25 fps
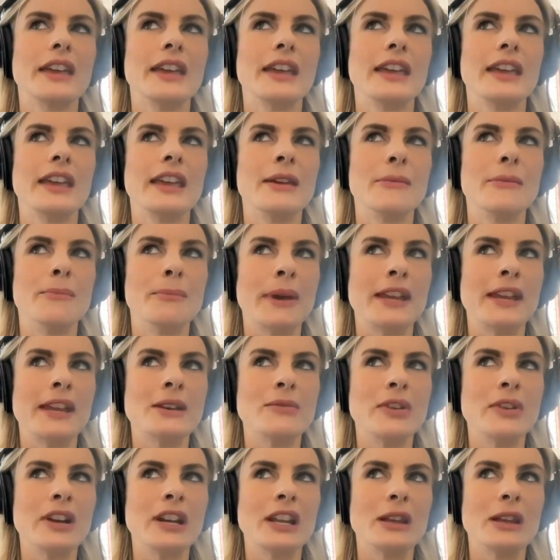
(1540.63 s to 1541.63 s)
it made
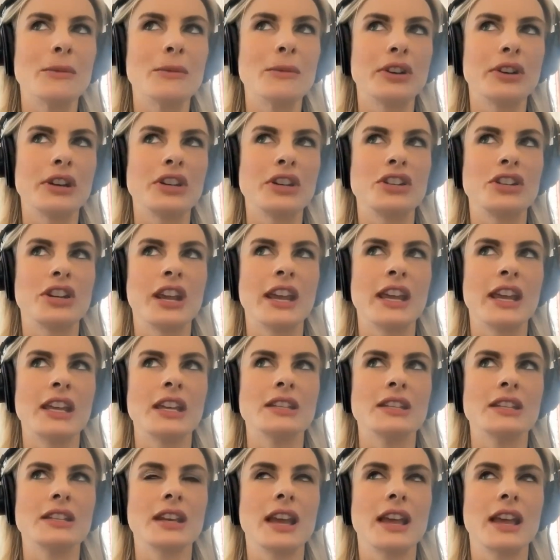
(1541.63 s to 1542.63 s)
him really
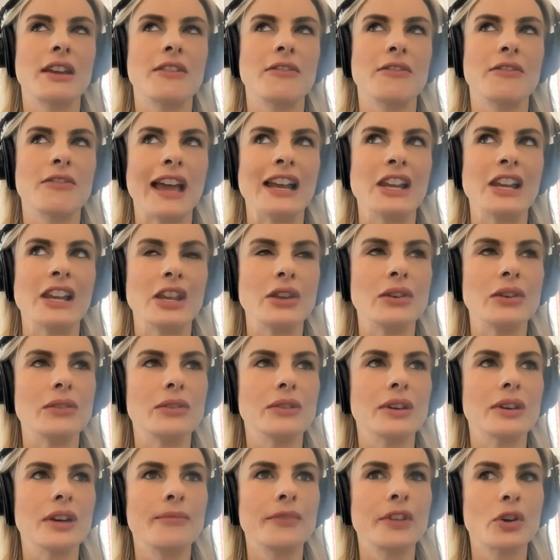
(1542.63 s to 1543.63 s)
appreciate and
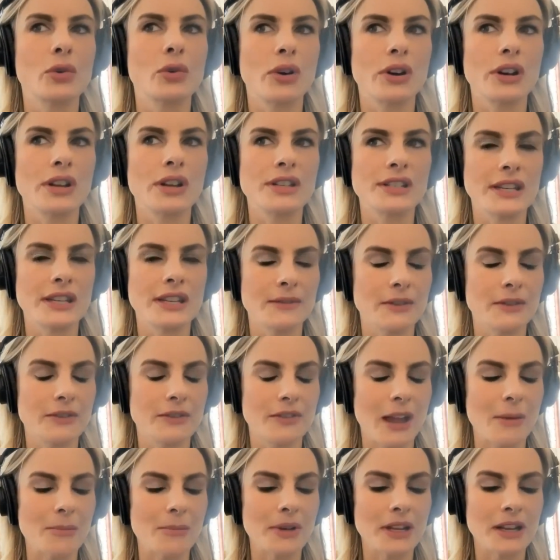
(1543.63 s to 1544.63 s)
value the quality of the
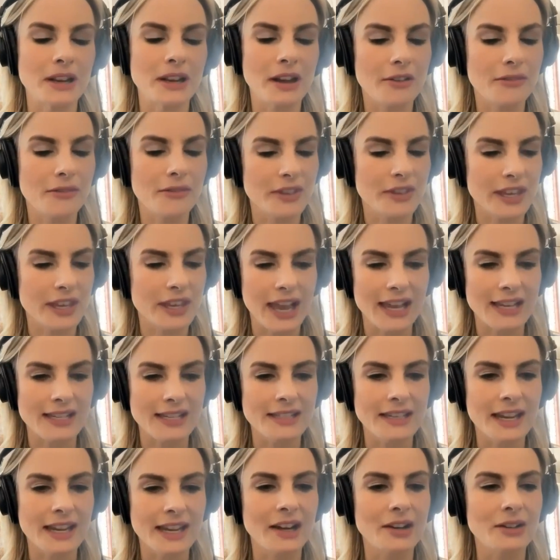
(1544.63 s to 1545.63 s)
family life that he
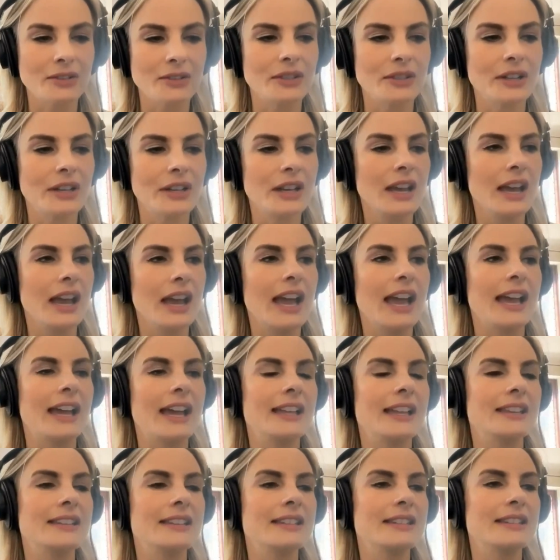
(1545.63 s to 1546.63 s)
has now.
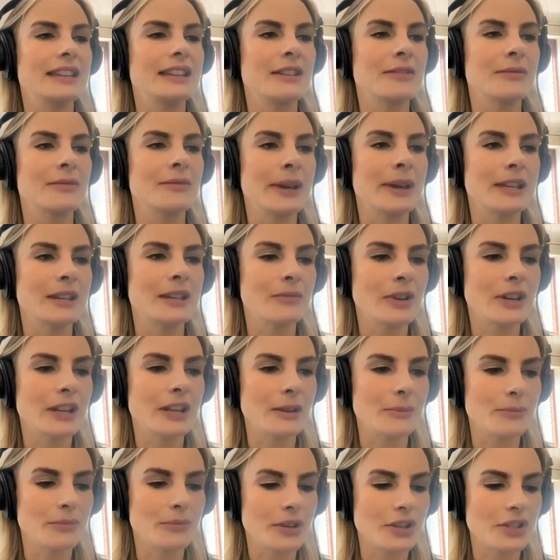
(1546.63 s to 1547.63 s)
And it made him really
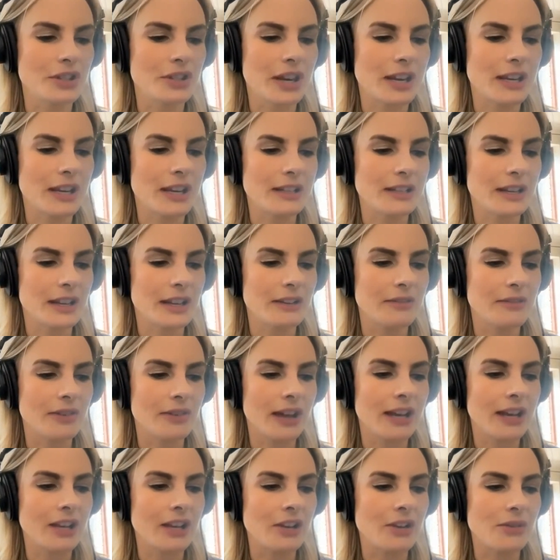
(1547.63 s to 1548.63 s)
appreciate and
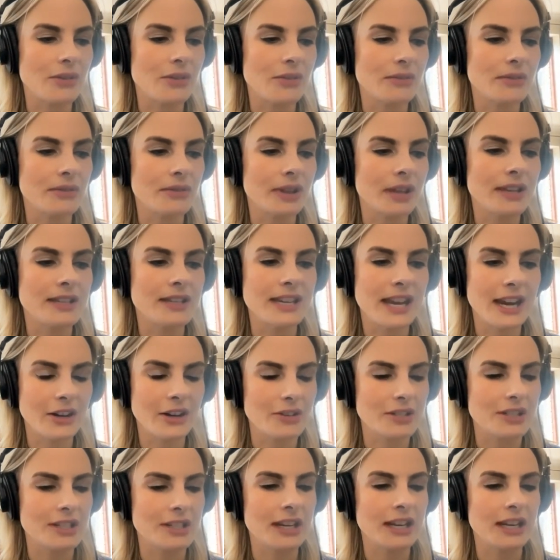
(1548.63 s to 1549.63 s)
value
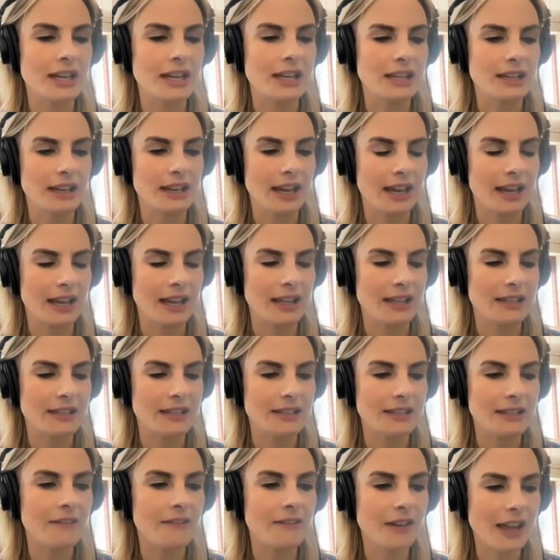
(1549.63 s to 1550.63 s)
integrity
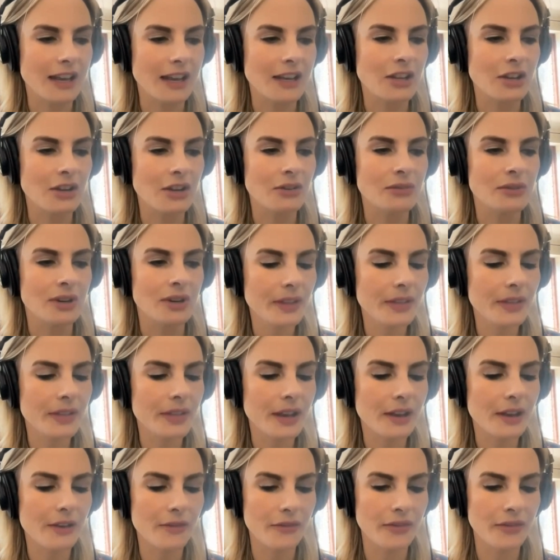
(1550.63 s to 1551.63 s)
and value the
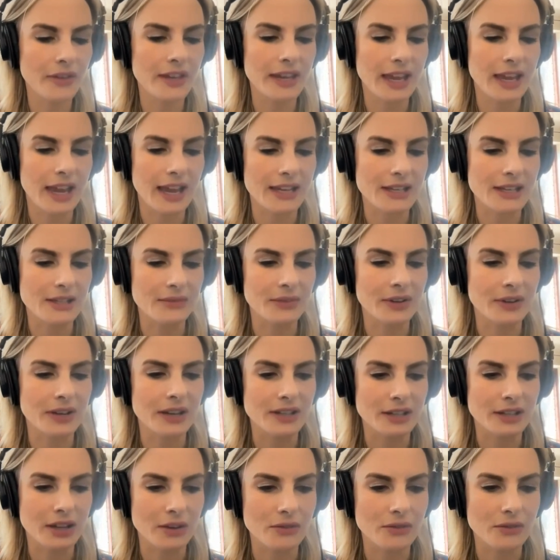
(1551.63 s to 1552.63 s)
love that he has for
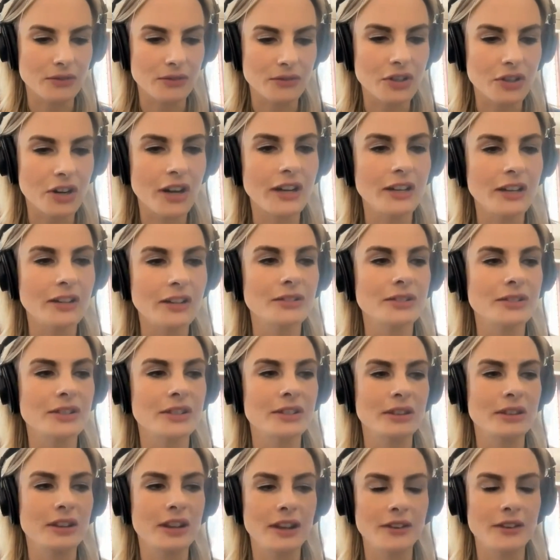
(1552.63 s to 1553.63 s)
his own child
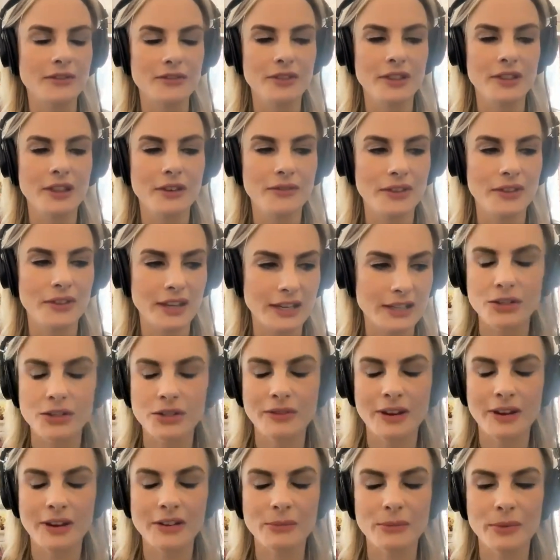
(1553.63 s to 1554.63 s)
and the love that he's
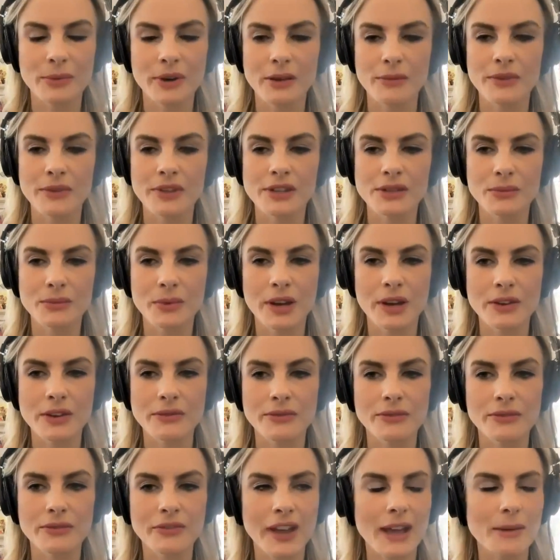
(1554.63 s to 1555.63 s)
surrounded by with his wife
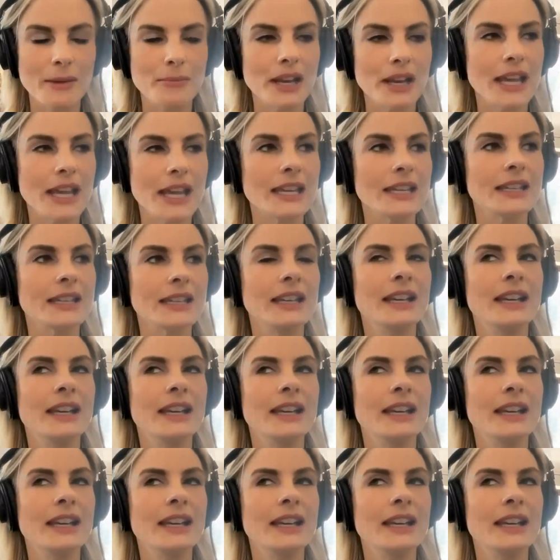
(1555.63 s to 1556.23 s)
and family.